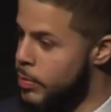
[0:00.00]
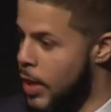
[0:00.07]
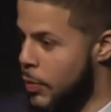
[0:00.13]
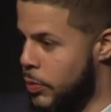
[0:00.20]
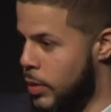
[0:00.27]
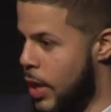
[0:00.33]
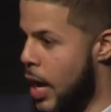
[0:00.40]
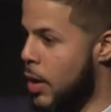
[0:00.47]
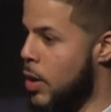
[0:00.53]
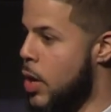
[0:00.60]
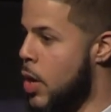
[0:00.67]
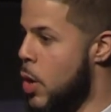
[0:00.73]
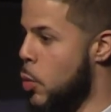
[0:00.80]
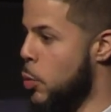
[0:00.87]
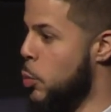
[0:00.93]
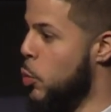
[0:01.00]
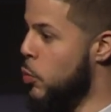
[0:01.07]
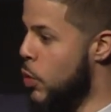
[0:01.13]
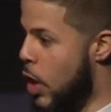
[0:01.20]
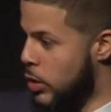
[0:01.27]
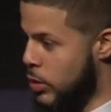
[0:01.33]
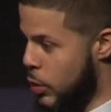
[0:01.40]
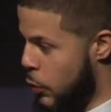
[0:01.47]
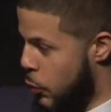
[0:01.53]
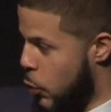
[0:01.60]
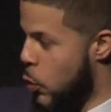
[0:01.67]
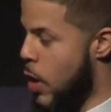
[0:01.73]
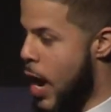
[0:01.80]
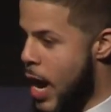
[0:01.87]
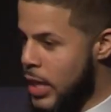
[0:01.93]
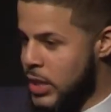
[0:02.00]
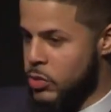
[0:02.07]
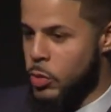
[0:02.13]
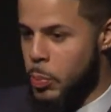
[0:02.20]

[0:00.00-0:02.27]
After that, we moved on to the 4 I's of